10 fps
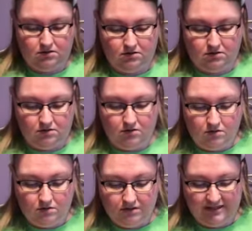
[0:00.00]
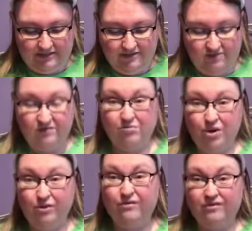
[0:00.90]
the whole length of
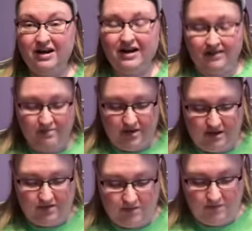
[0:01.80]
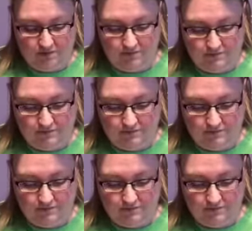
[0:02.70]
both the front and the back of the paper,